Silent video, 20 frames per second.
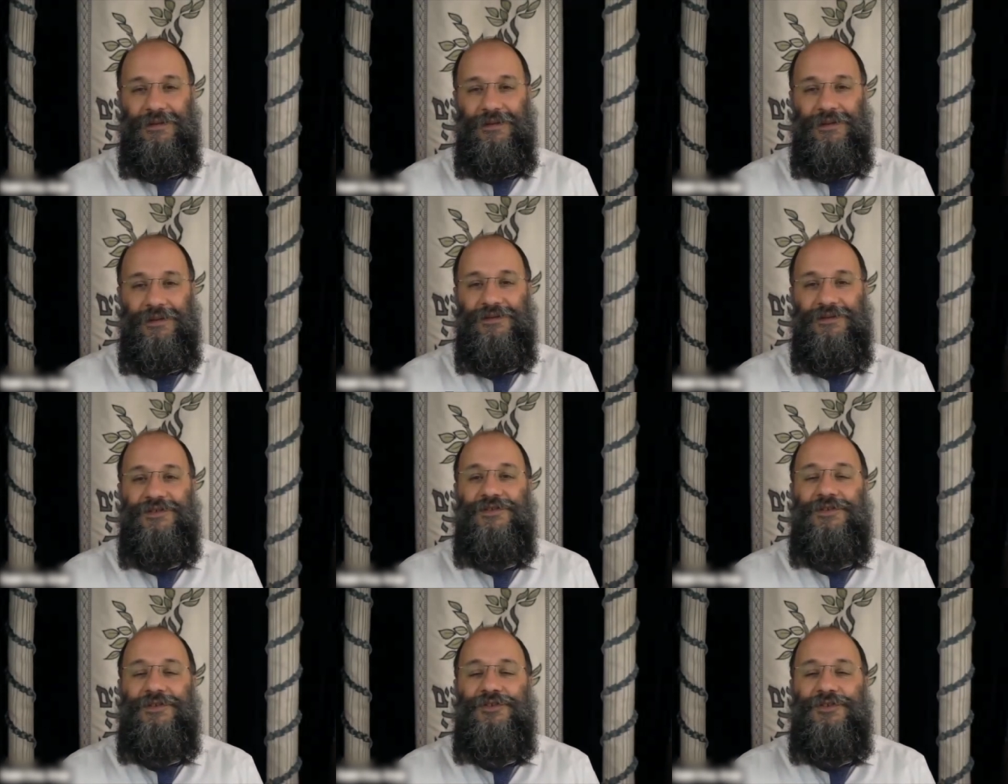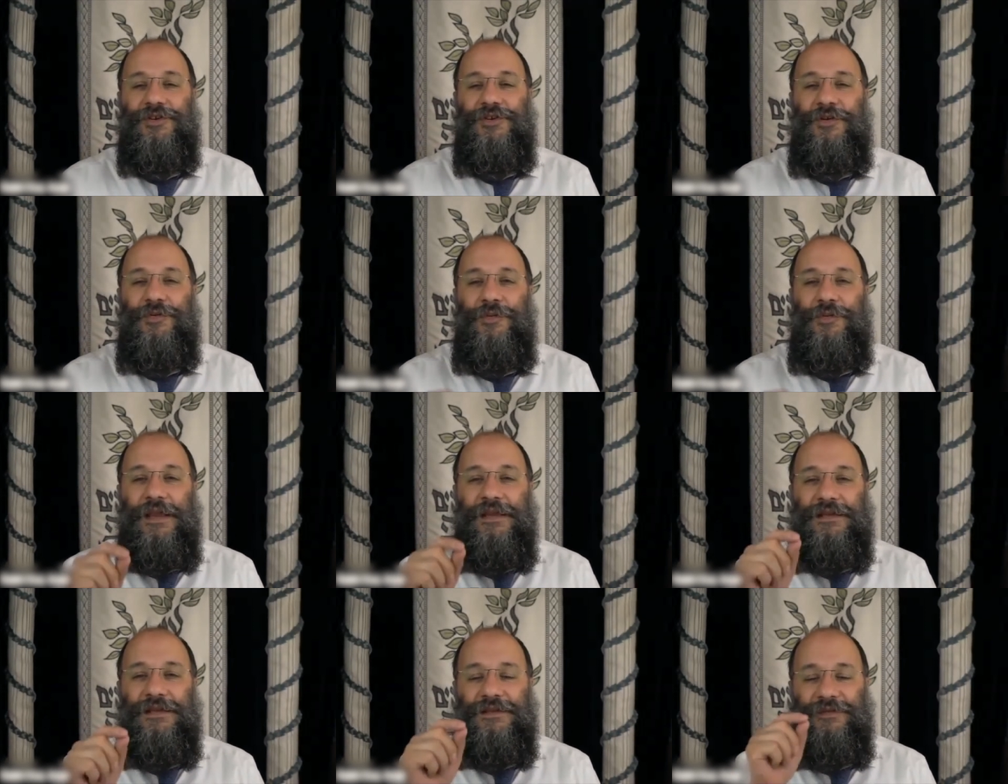Such a
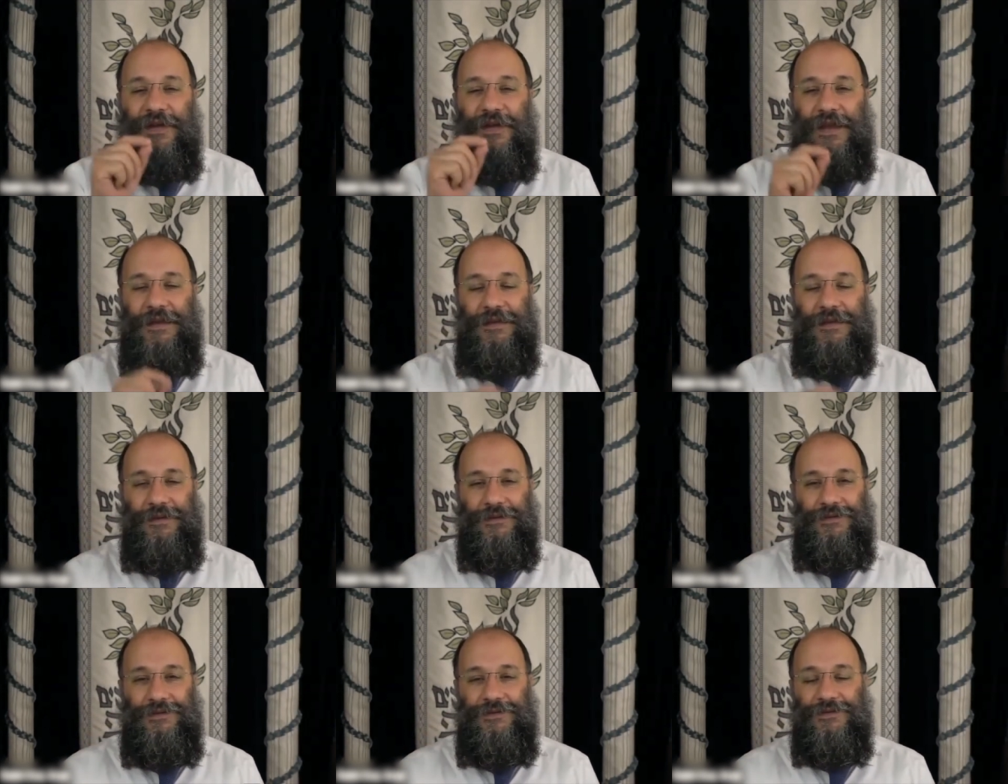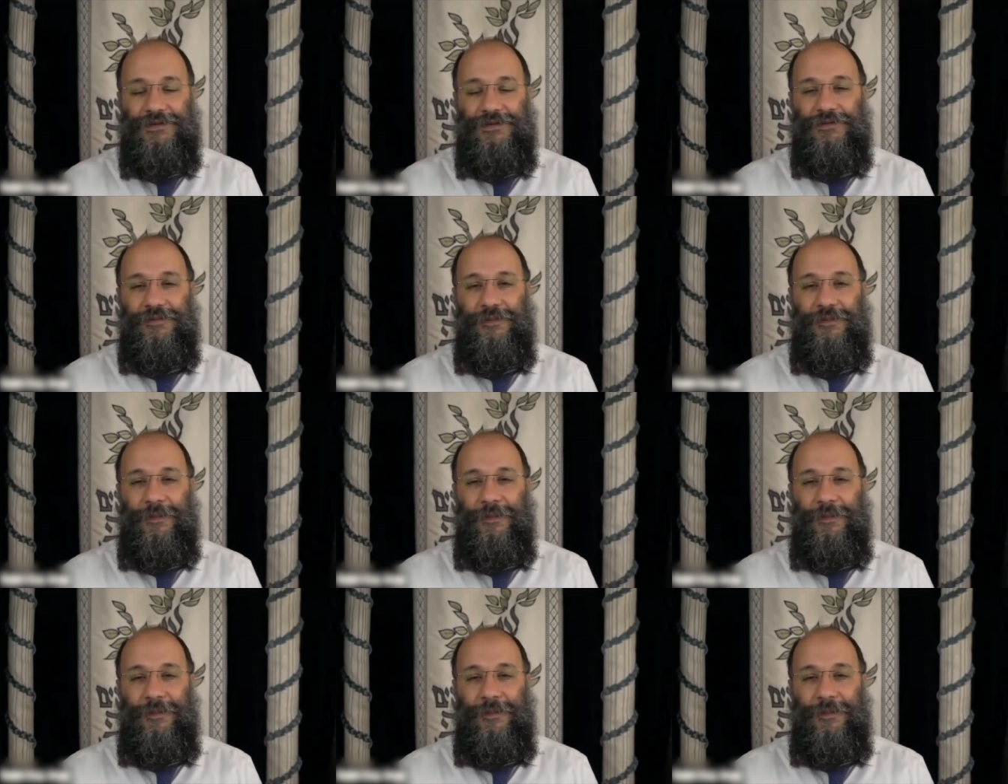great advantage.